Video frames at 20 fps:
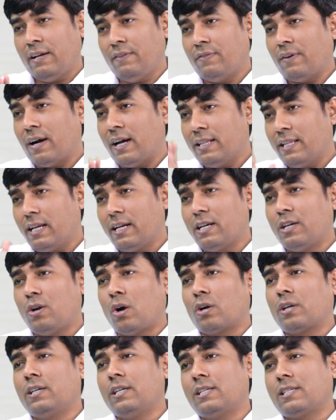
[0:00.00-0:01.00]
If other
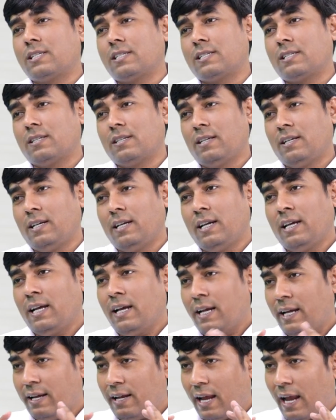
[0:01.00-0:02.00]
doctors
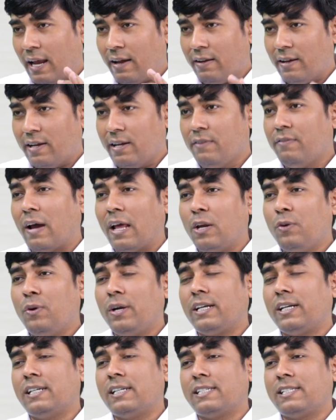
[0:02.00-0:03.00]

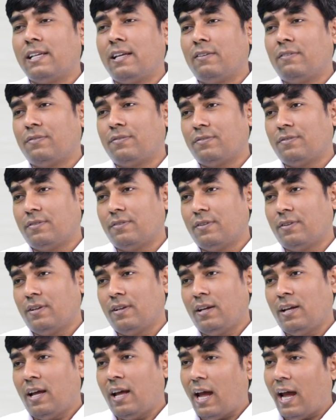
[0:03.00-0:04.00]
evaluate itself,
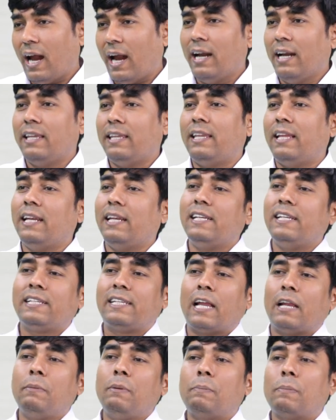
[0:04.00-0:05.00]
and then it
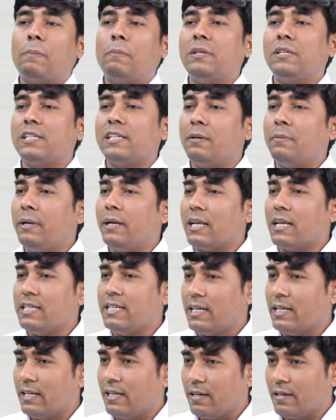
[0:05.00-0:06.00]
can be published in medical
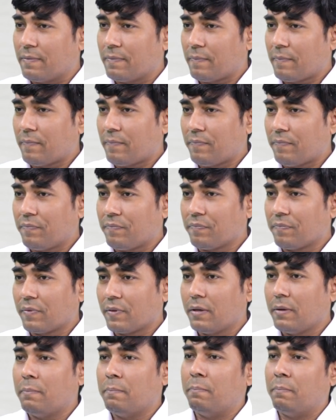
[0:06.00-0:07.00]
journal.
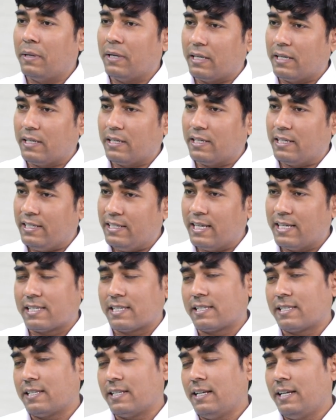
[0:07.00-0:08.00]
But
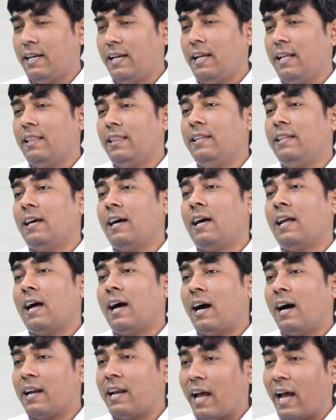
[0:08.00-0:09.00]
yes, there
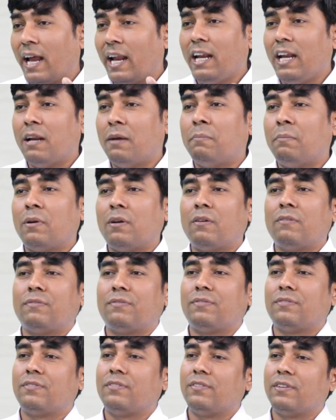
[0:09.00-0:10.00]
are n number of
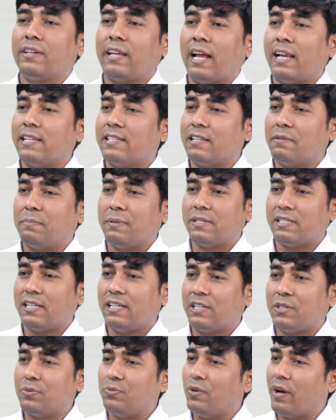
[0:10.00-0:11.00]
cancer
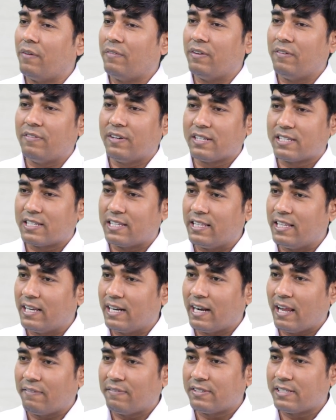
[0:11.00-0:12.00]
patients who have reversed their
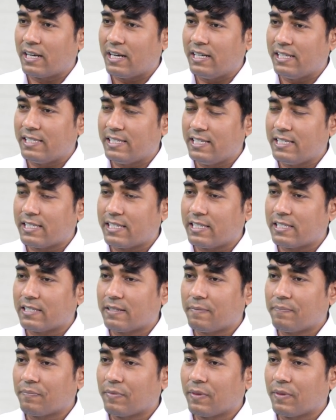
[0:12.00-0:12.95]
lifestyle diseases.